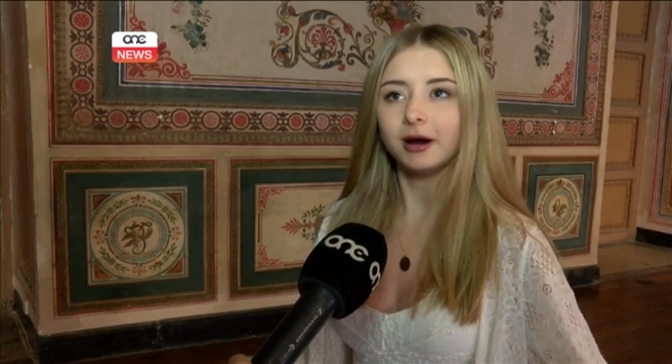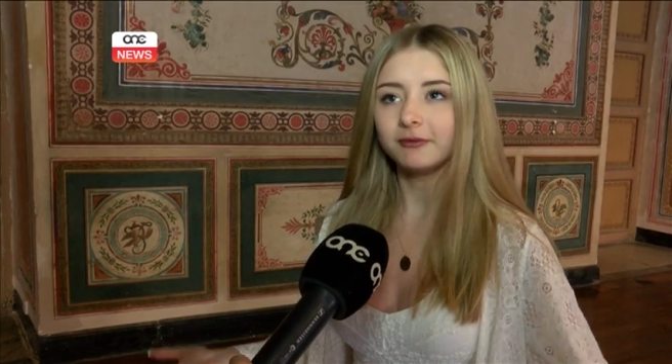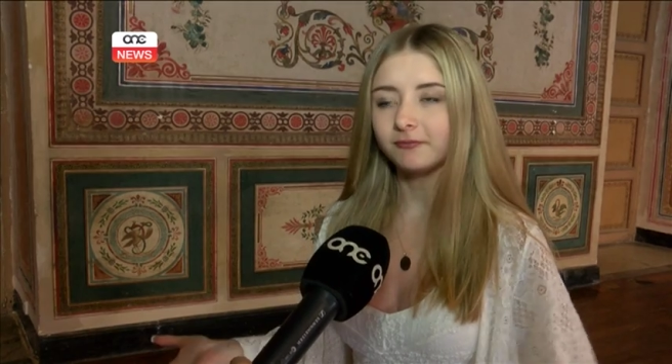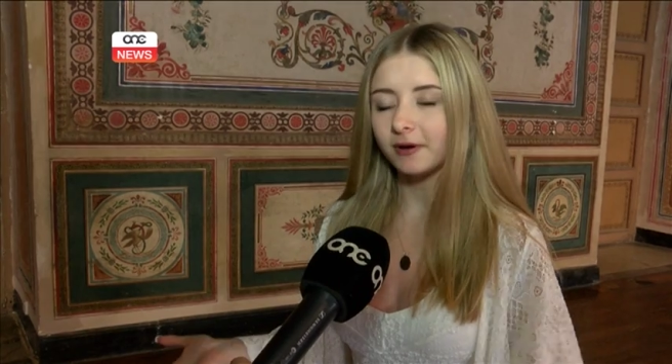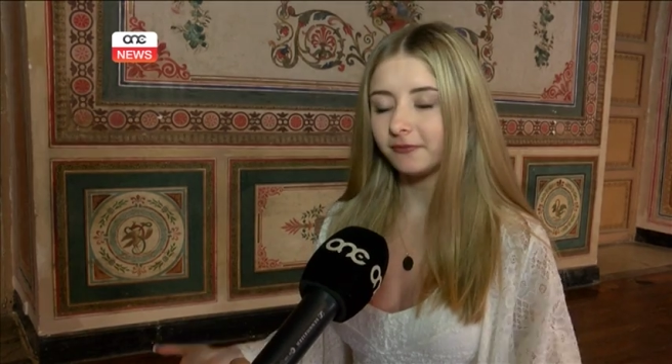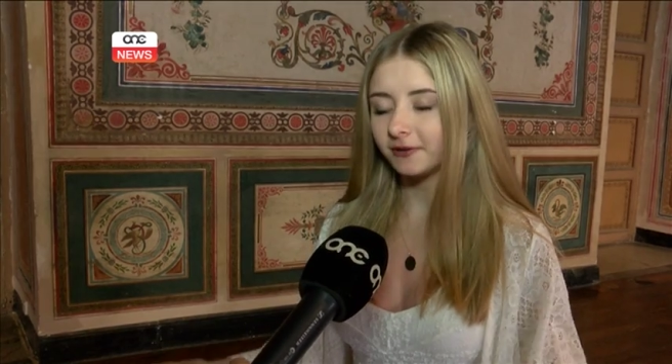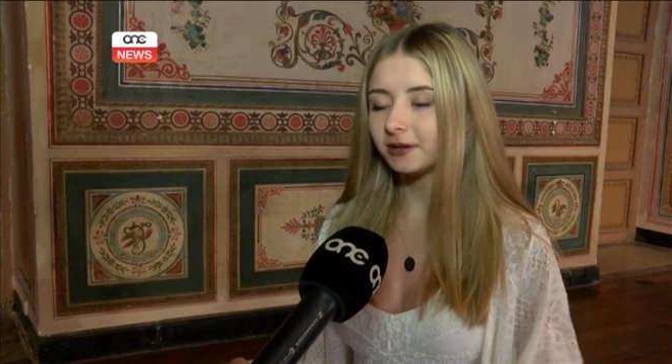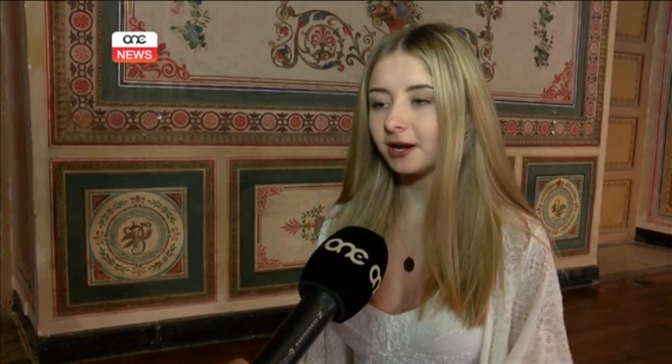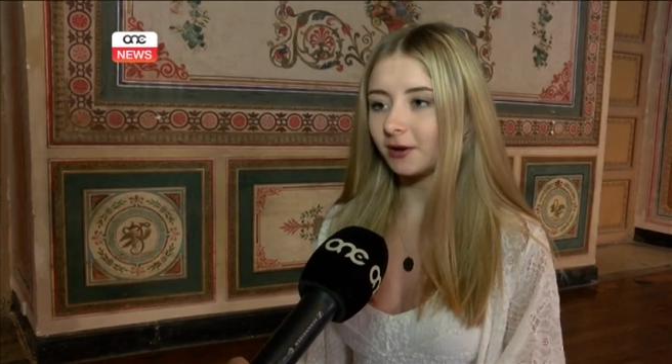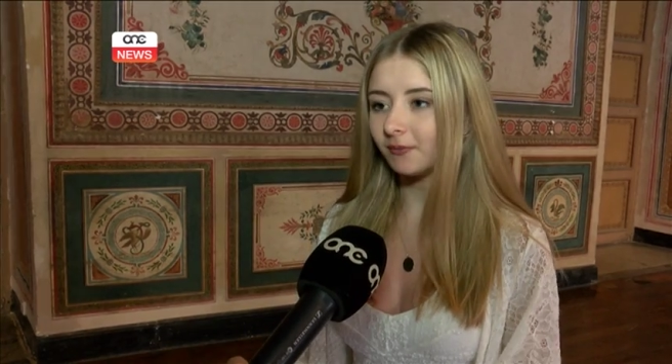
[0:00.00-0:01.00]
I
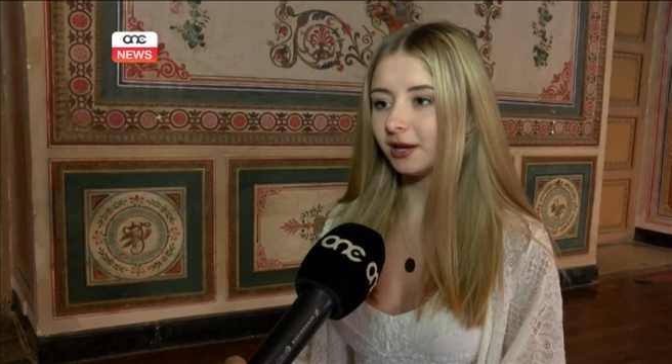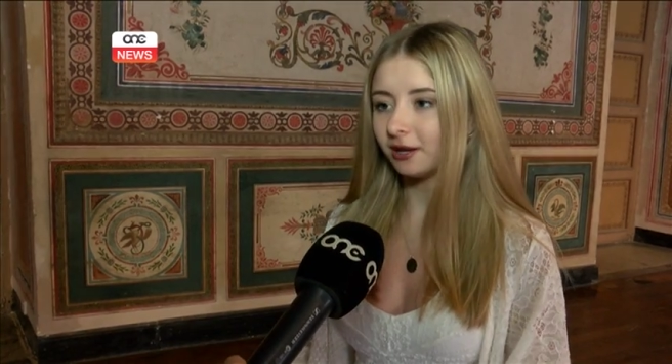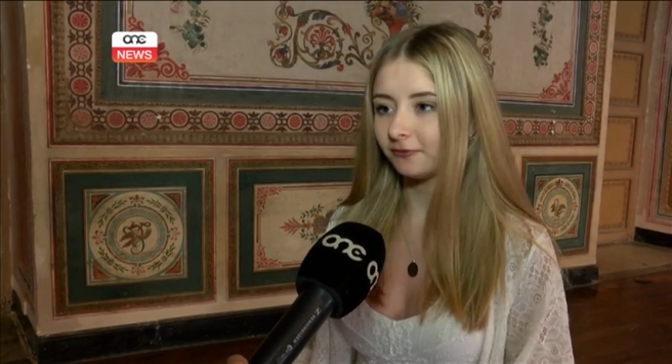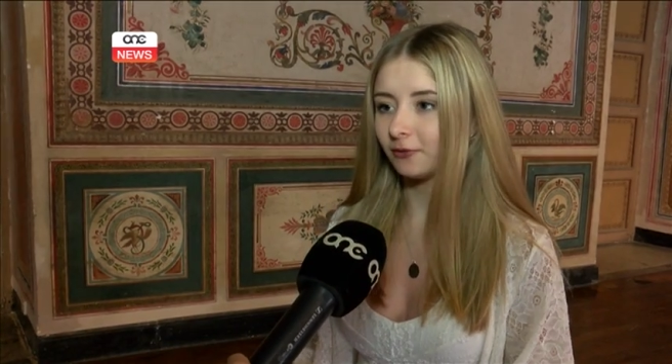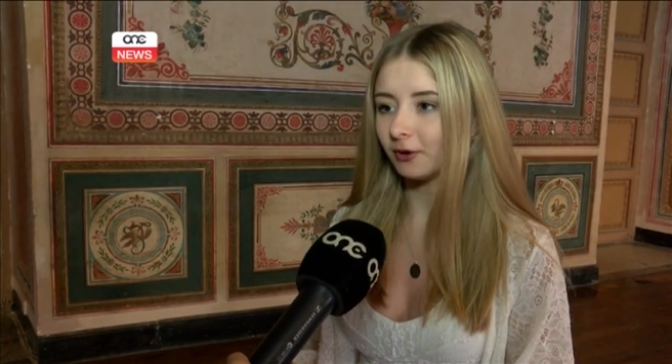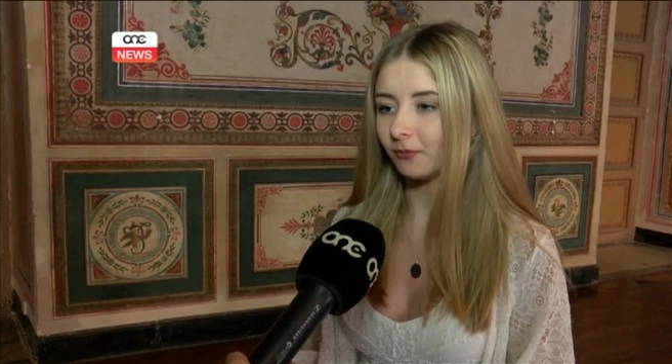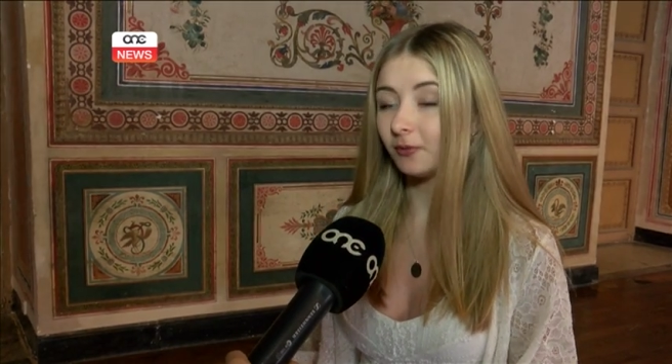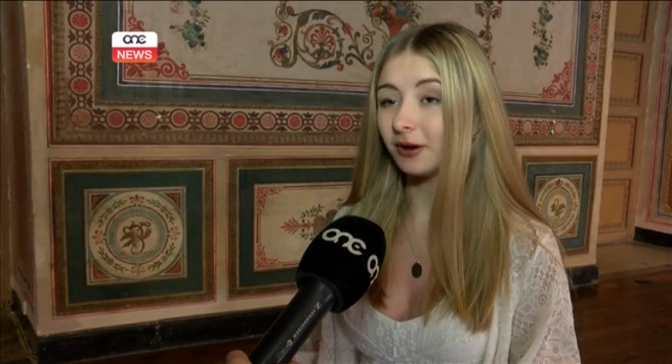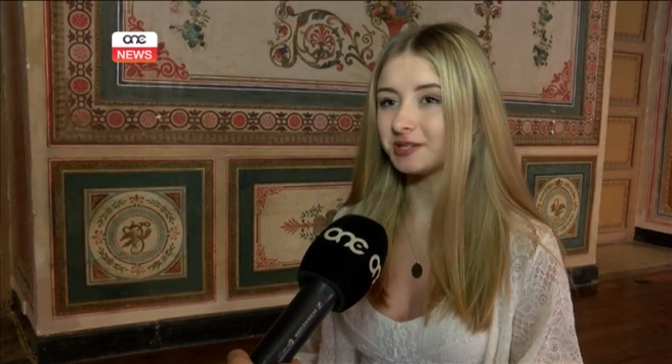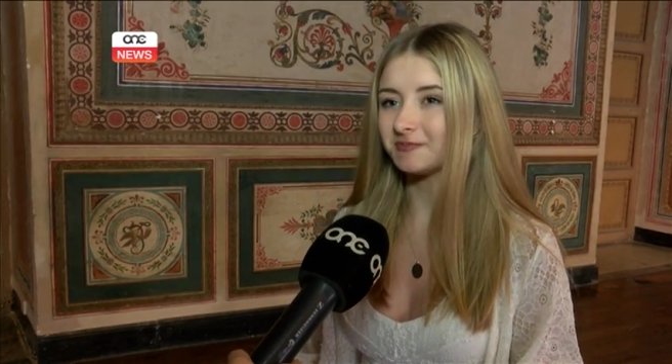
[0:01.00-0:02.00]
figured out my love for it
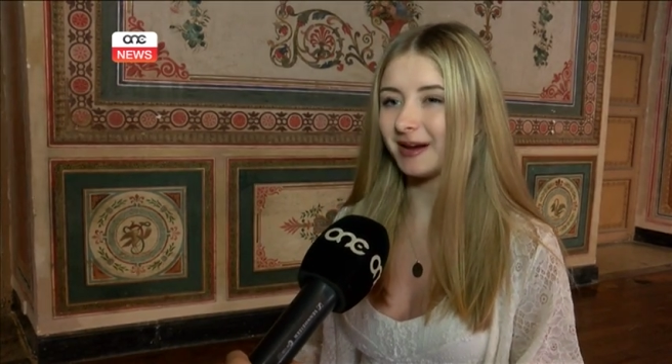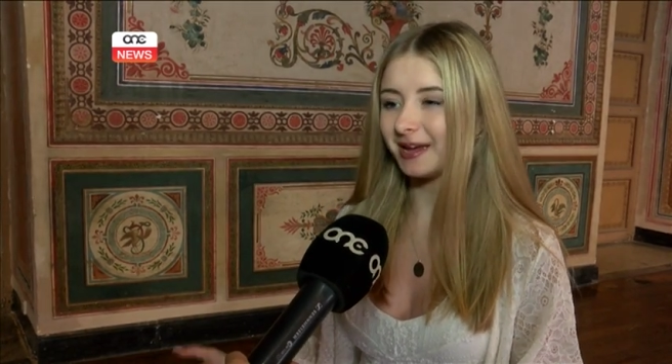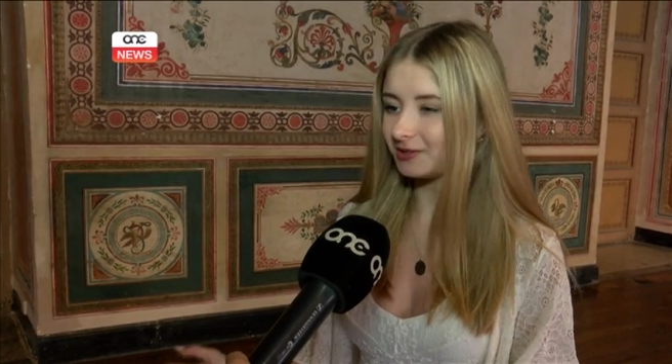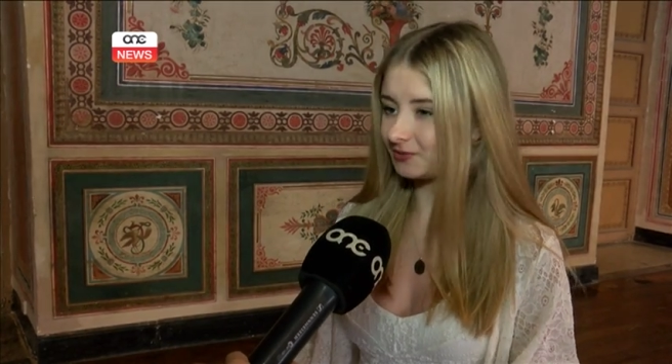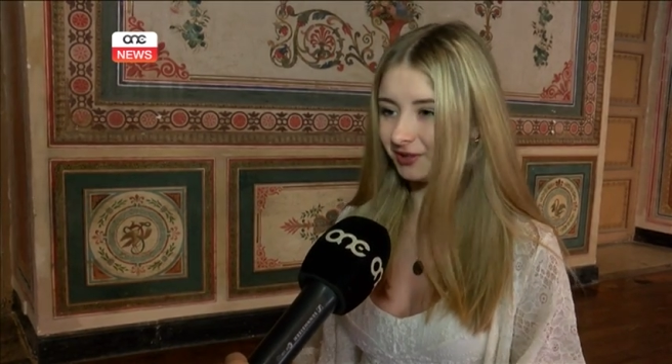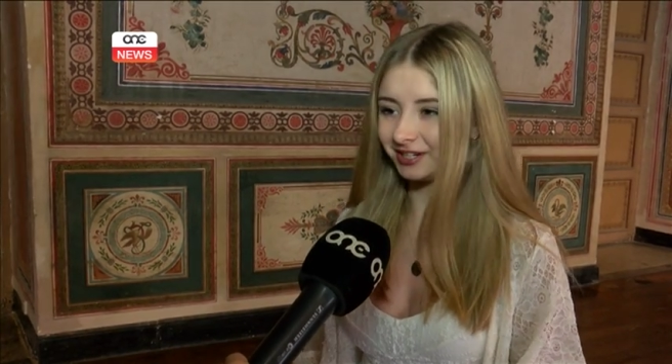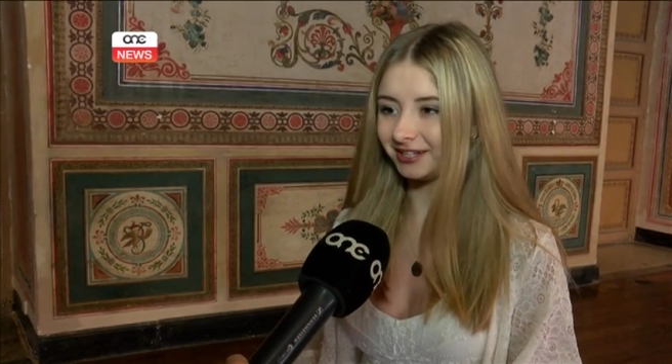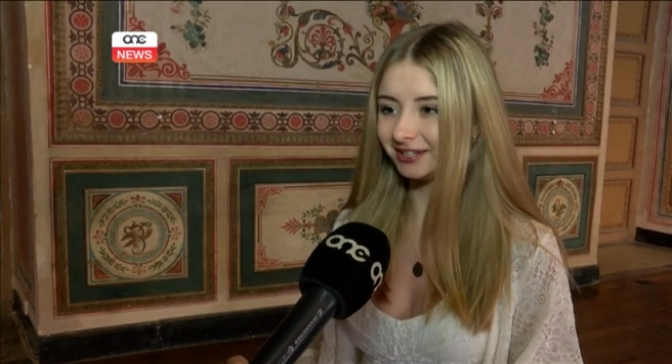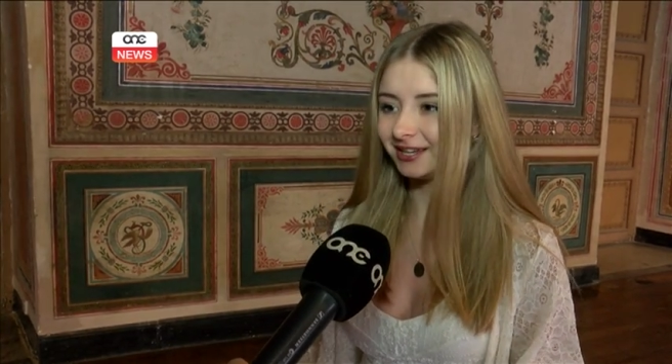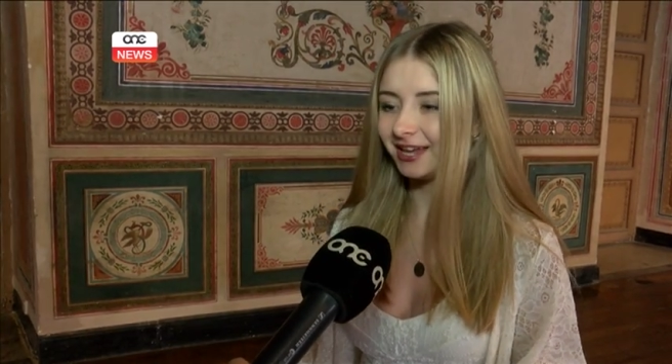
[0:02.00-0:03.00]
when I was about 8 or
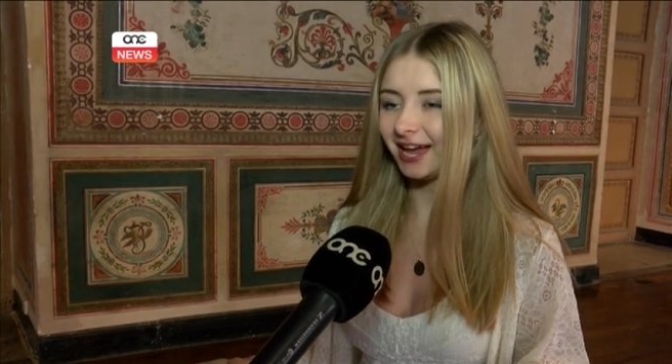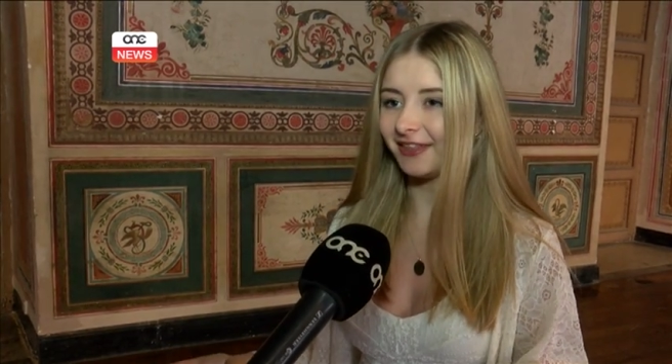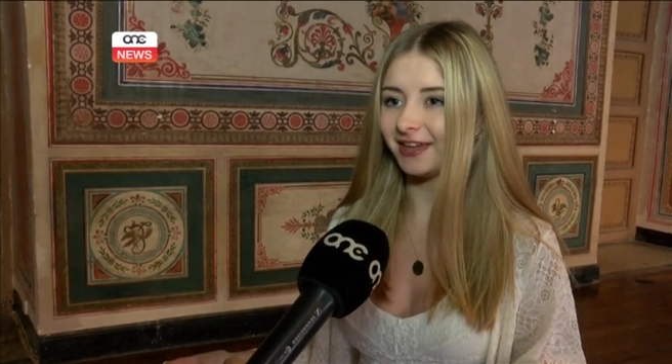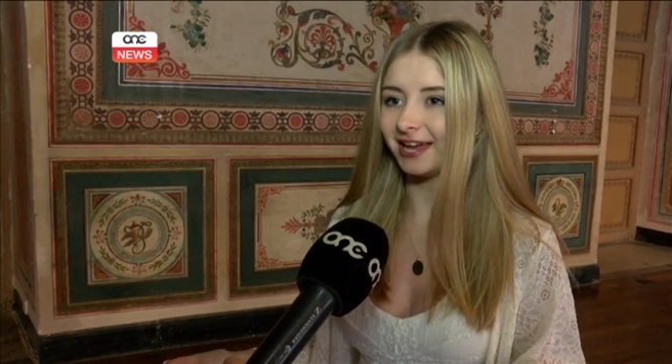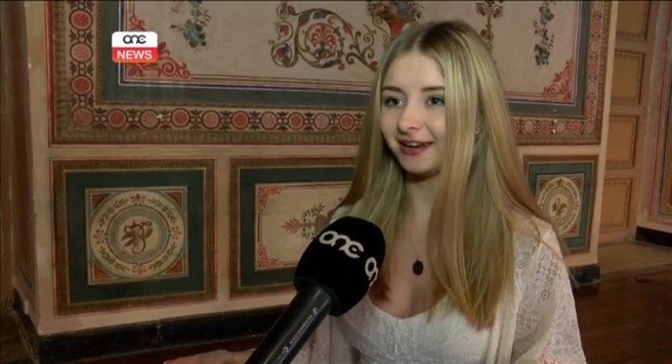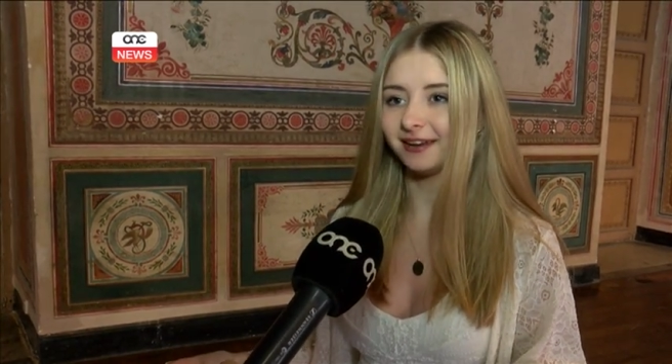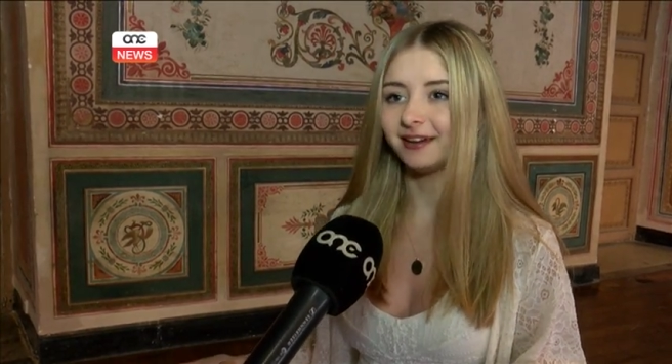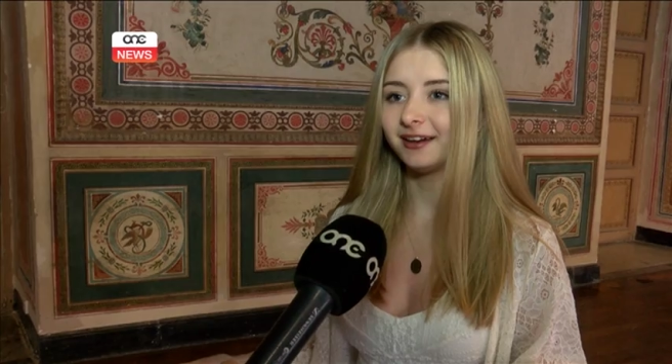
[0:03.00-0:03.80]
9, and then